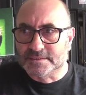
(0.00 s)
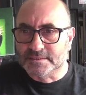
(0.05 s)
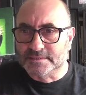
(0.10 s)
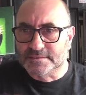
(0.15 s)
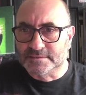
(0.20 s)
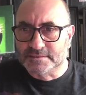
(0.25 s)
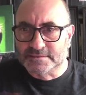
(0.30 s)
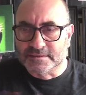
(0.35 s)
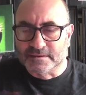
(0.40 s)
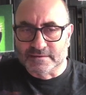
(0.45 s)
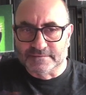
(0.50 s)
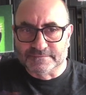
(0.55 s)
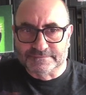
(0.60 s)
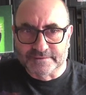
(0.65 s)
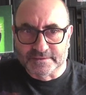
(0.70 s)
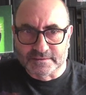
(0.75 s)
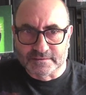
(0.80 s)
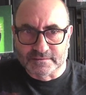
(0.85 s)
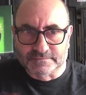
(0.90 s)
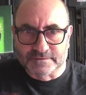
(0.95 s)
that I
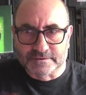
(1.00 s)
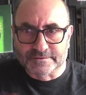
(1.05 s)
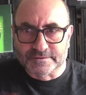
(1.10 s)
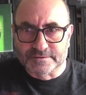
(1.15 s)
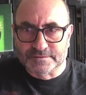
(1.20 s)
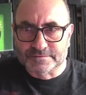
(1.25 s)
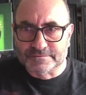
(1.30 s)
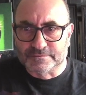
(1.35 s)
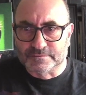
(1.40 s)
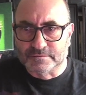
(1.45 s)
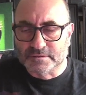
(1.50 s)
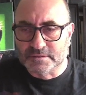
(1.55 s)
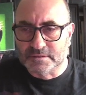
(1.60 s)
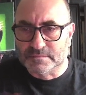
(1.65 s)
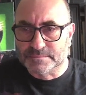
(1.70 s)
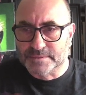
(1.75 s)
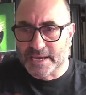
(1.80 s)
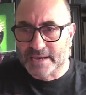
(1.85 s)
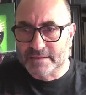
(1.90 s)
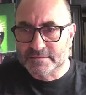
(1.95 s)
feel very strongly
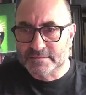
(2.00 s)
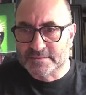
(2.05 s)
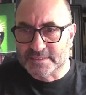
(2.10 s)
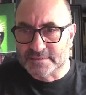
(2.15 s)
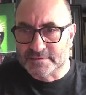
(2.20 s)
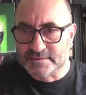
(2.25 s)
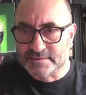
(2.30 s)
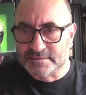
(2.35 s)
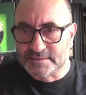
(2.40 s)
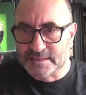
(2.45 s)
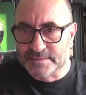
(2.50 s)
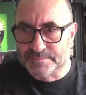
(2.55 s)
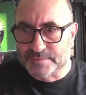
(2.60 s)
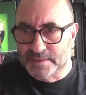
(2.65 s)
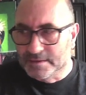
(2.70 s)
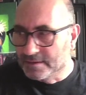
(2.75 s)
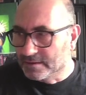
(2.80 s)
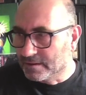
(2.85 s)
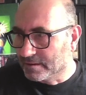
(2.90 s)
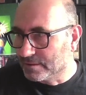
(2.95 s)
about, and
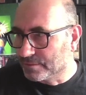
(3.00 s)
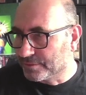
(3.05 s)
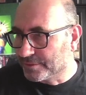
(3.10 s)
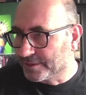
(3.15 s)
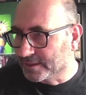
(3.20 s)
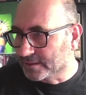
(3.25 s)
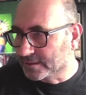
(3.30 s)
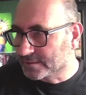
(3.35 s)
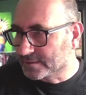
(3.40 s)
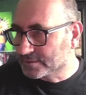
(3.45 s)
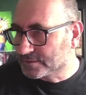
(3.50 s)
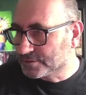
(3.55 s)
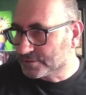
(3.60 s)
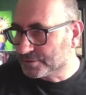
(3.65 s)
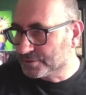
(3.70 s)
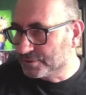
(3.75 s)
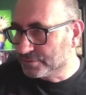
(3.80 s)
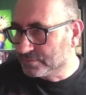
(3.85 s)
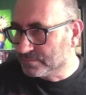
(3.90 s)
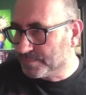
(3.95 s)
I think
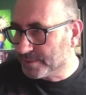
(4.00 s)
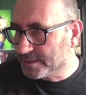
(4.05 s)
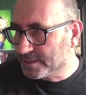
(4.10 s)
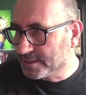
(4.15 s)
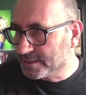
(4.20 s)
should be,